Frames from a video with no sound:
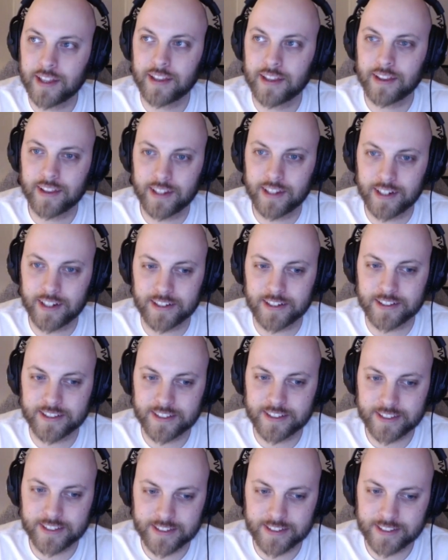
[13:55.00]

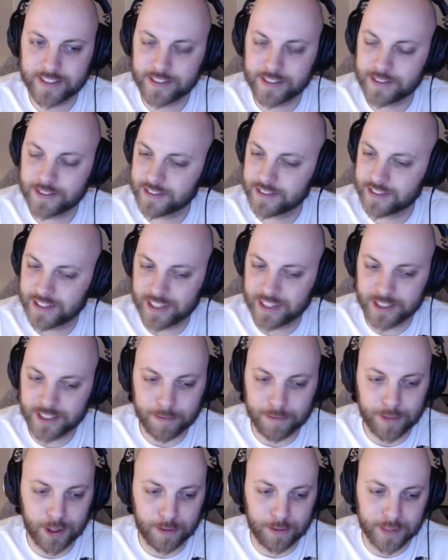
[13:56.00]
There's a
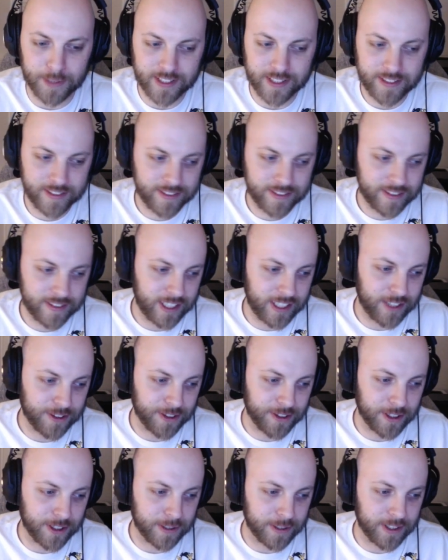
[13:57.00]
moment, and you'll
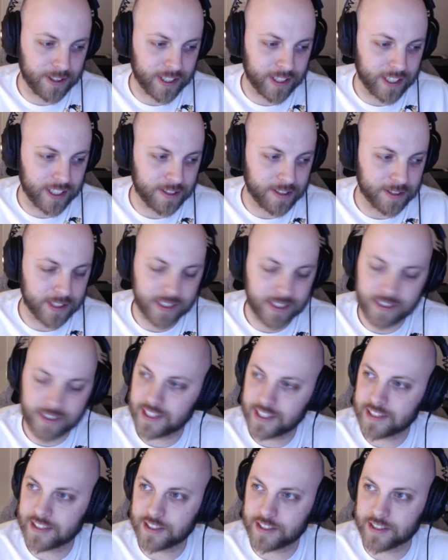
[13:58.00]
know when you get to it.
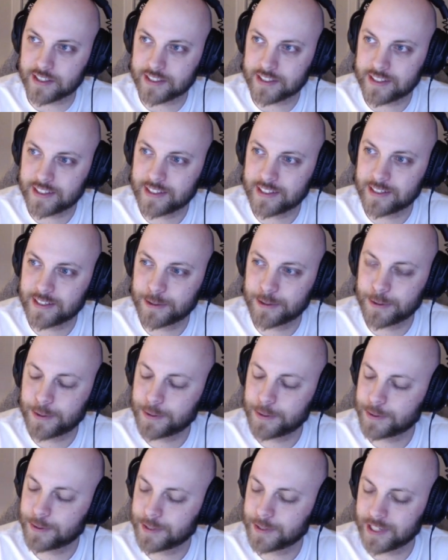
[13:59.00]
It's just,
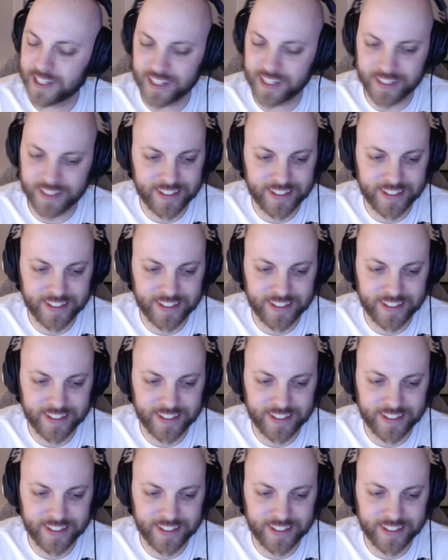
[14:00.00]
it